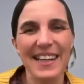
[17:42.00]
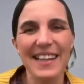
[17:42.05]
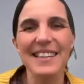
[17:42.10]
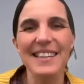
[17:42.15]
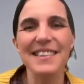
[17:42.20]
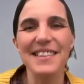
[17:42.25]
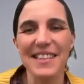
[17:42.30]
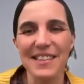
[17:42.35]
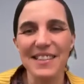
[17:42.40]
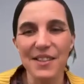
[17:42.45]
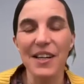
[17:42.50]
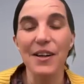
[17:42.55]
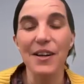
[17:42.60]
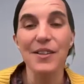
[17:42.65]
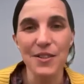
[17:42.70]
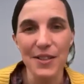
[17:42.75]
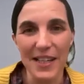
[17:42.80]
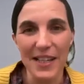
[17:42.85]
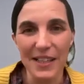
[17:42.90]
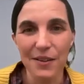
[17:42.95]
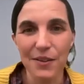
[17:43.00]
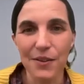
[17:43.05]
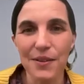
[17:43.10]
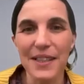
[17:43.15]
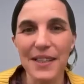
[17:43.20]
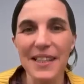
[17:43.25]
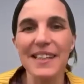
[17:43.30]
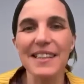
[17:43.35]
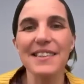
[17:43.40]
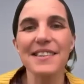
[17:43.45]
is going to
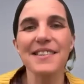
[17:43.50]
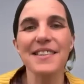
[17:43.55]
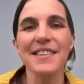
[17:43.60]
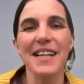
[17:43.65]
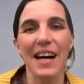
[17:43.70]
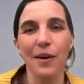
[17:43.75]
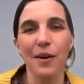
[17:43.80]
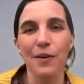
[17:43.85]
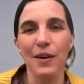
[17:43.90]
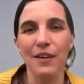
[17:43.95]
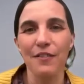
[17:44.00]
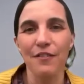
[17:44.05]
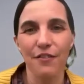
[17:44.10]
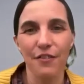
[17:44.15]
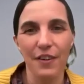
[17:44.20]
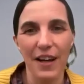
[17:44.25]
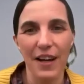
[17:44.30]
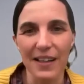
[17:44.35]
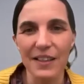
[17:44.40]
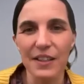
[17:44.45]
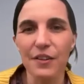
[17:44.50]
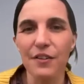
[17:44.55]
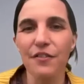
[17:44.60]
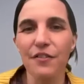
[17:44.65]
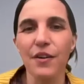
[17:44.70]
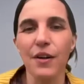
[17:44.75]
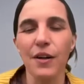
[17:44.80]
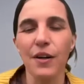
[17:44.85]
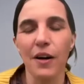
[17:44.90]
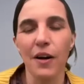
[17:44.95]
increase. Our value
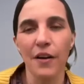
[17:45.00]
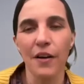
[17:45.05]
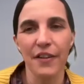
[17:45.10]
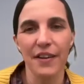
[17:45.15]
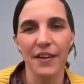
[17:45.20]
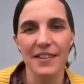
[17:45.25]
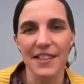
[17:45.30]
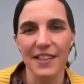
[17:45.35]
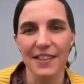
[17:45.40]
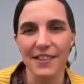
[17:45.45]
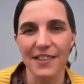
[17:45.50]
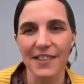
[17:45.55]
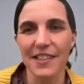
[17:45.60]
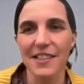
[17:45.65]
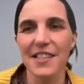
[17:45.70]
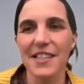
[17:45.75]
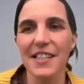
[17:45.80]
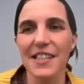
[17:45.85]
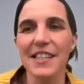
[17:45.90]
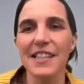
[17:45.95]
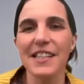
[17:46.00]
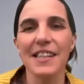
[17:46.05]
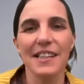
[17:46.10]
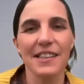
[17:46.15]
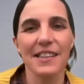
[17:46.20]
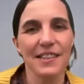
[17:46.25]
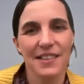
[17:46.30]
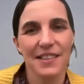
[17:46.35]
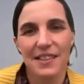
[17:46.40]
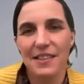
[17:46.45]
for authenticity
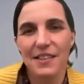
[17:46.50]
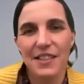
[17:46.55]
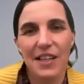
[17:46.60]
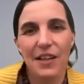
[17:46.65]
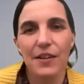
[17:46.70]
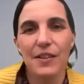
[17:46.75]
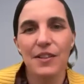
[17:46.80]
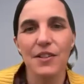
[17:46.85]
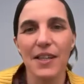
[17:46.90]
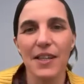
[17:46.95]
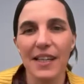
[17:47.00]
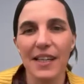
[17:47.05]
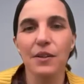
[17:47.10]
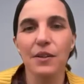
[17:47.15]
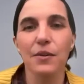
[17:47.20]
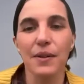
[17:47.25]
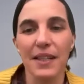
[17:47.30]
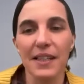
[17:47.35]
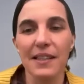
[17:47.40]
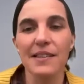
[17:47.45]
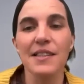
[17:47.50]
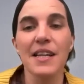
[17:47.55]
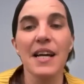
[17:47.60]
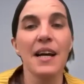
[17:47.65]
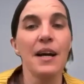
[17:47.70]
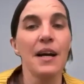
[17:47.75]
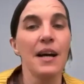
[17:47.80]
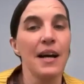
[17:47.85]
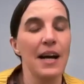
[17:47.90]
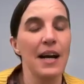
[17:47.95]
is going to increase.
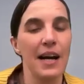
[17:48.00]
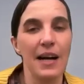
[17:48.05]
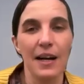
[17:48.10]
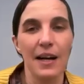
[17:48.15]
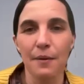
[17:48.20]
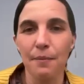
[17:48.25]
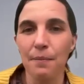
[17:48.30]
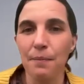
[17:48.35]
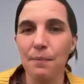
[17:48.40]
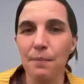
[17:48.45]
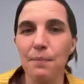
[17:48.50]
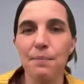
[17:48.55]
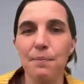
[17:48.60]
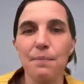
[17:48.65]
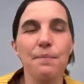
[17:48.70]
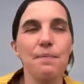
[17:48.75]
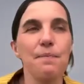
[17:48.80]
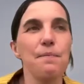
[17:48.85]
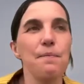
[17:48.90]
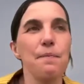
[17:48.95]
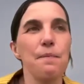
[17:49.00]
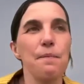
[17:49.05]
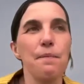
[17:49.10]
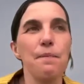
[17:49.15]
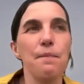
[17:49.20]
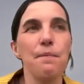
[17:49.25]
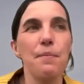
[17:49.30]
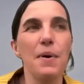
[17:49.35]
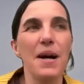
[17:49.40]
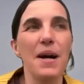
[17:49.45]

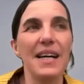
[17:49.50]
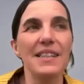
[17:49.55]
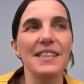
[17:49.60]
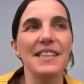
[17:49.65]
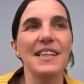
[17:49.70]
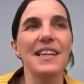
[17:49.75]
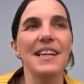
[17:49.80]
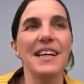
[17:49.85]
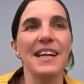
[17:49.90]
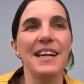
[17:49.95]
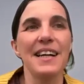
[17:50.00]
But